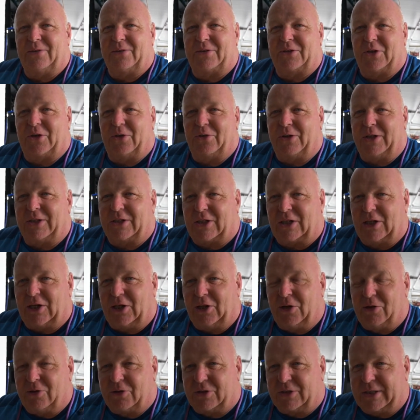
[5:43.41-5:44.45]
So it's
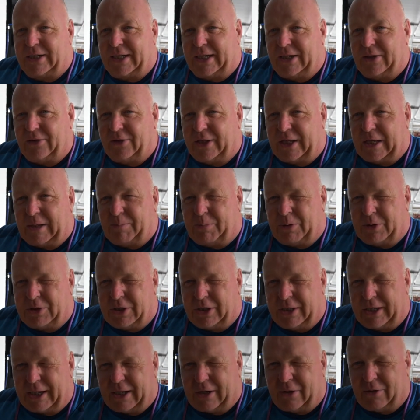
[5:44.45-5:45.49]
closed down the
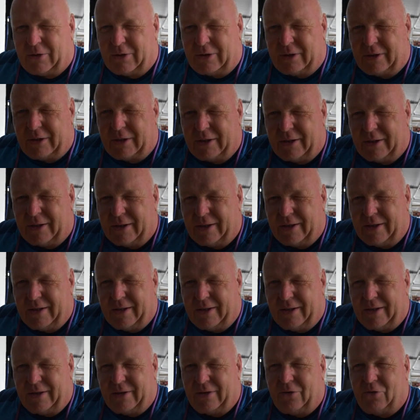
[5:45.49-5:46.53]
aperture now,
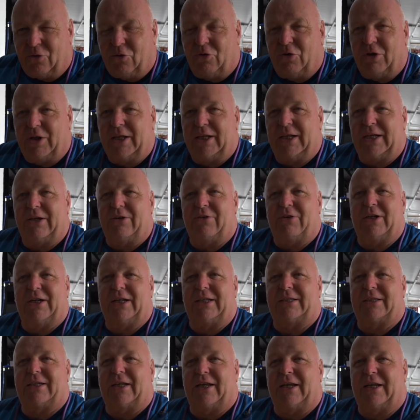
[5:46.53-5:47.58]
really,
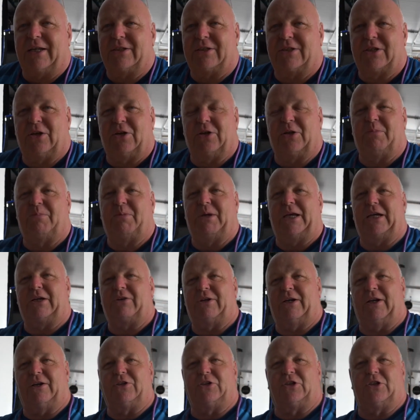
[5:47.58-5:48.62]
really tight. So the
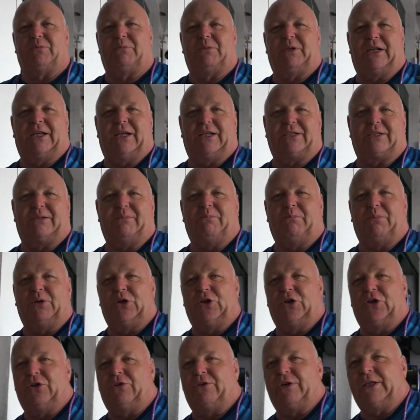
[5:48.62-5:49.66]
background should be nice and
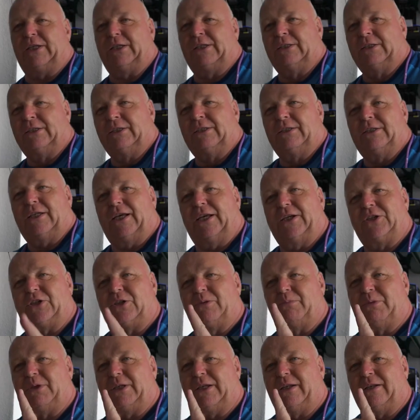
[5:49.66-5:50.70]
blurry. I
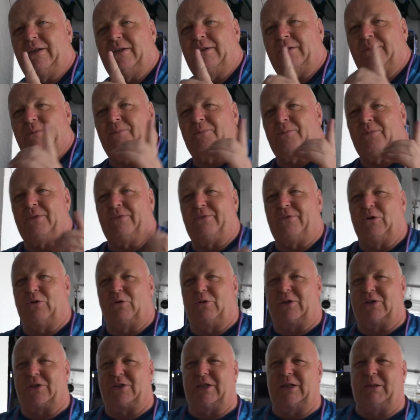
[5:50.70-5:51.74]
should be in
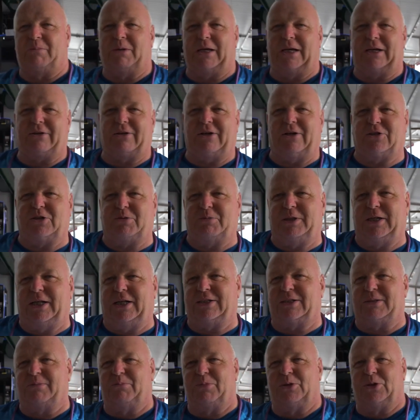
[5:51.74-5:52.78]
focus, and the background should be
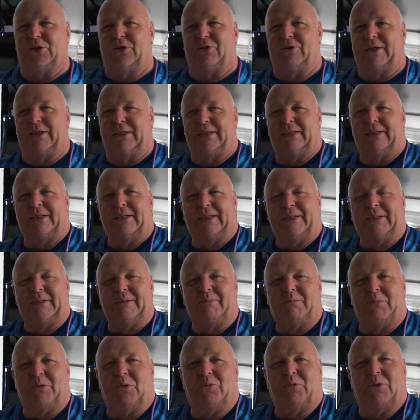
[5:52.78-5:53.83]
nice and blurry,
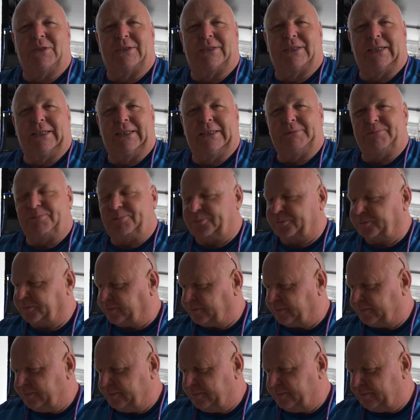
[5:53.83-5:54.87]
but we'll see.
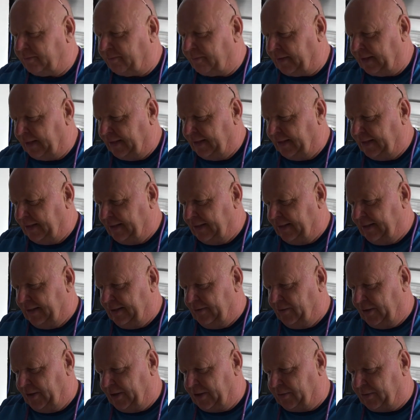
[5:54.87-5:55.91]

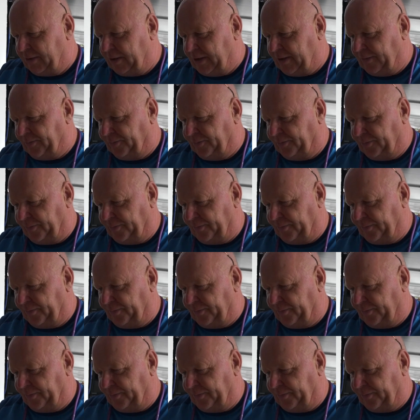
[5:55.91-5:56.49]
What else we got?